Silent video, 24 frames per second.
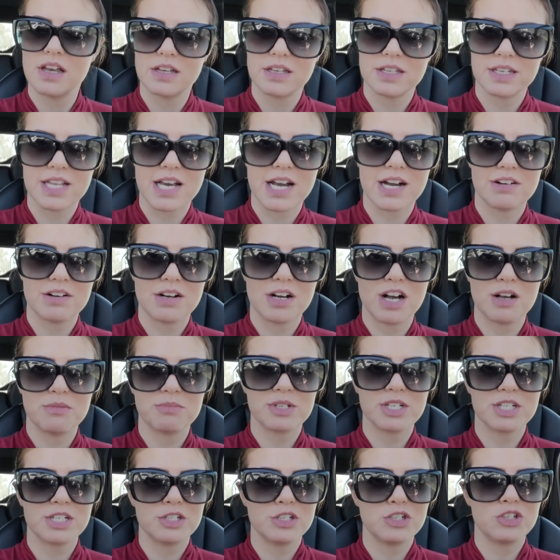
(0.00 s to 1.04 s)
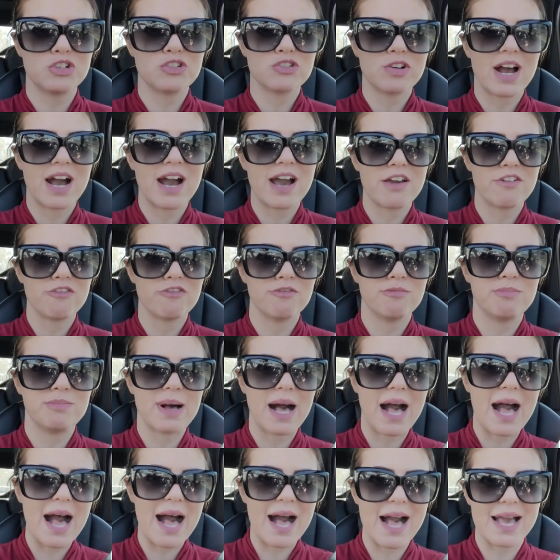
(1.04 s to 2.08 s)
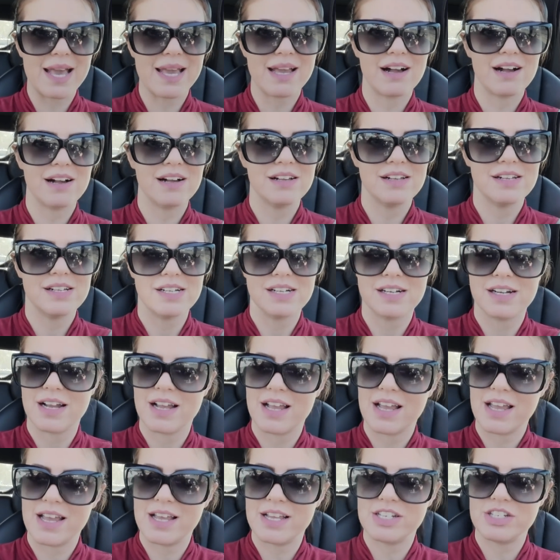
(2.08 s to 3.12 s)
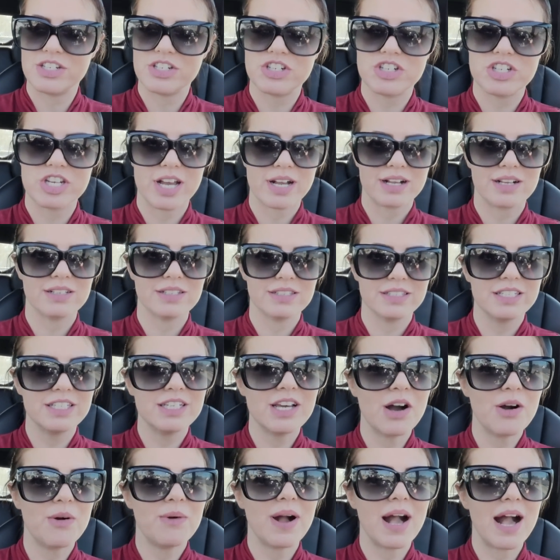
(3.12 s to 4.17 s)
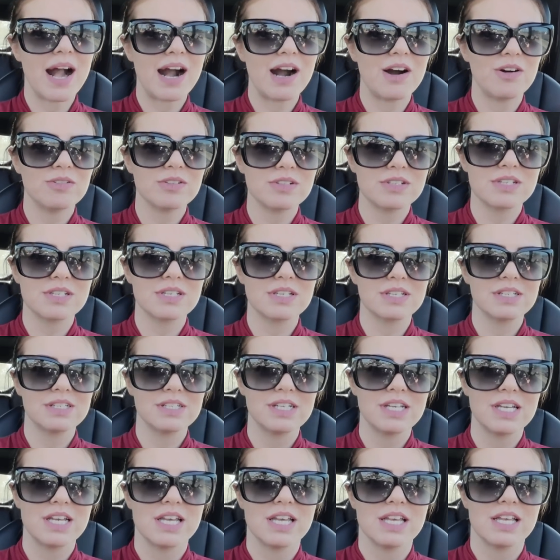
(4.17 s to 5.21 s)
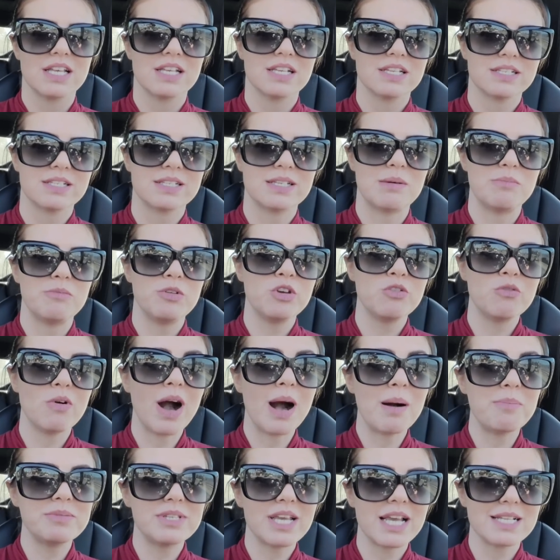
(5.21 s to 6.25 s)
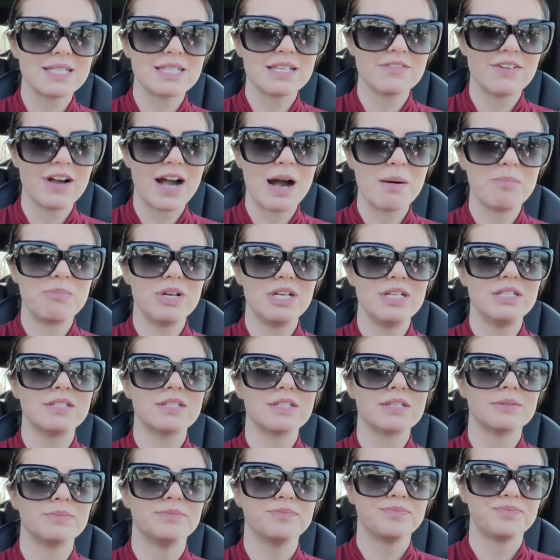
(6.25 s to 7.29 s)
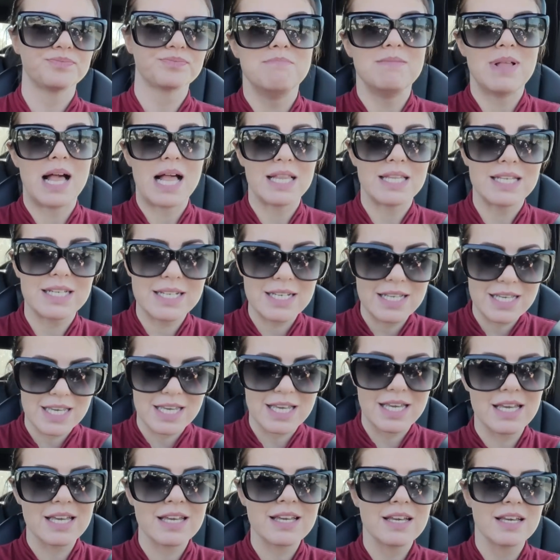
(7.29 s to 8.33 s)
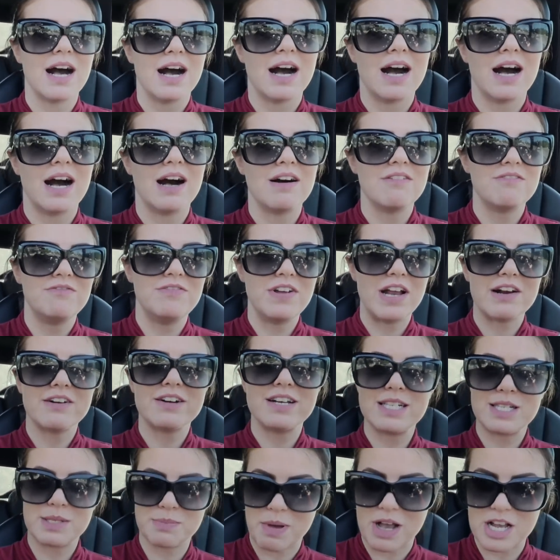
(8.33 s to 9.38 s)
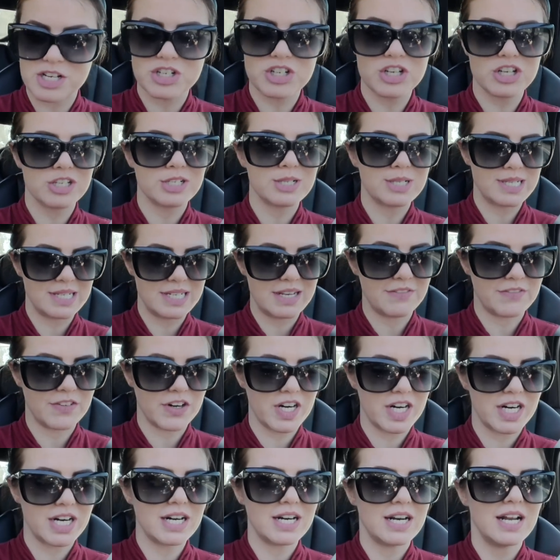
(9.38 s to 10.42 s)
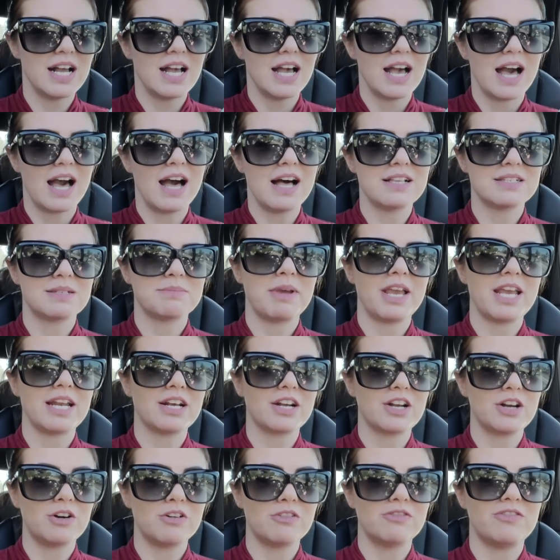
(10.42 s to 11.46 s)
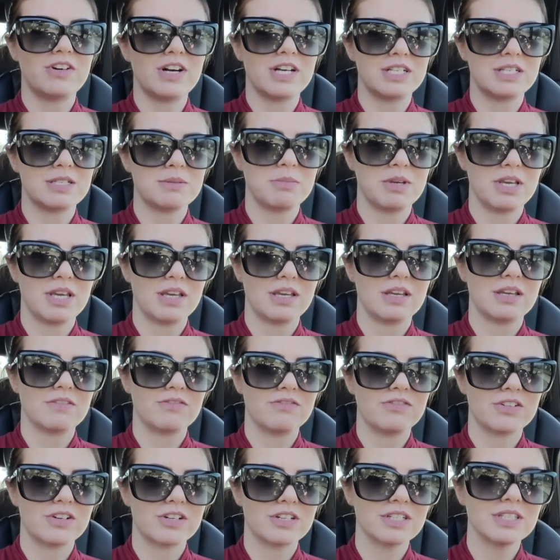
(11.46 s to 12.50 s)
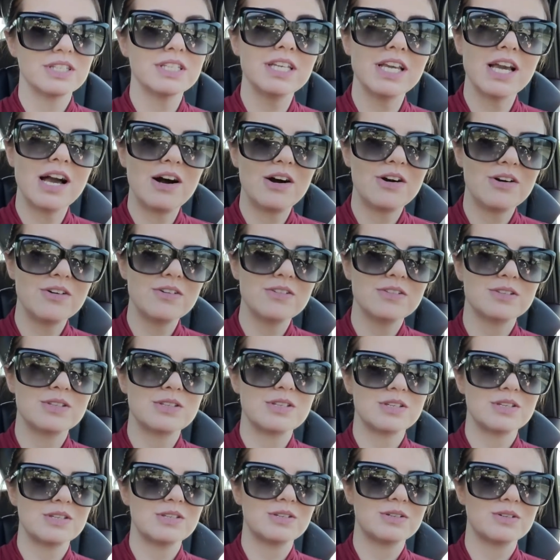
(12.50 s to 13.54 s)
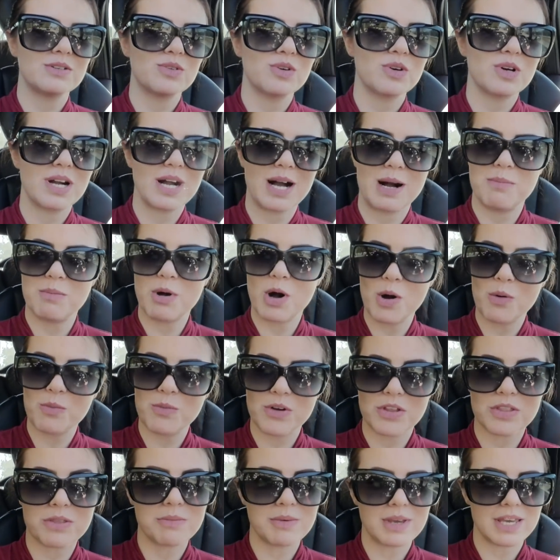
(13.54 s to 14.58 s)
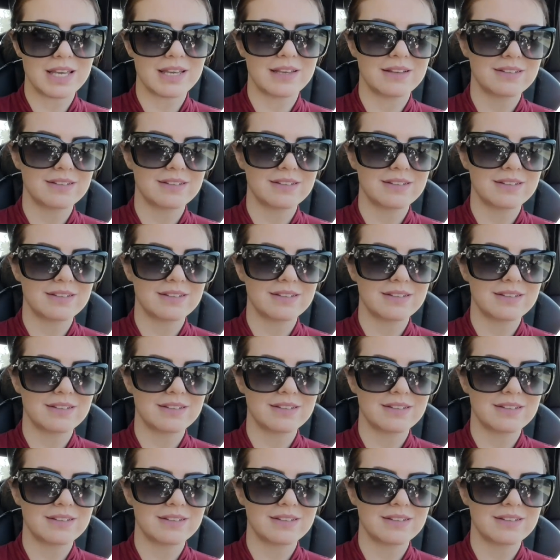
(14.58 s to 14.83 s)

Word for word: And now I'm gonna drive by and check Leo out. Some new updates have happened. Melanie, a very special sniffer, has made a GoFundMe for Leo to come home with me.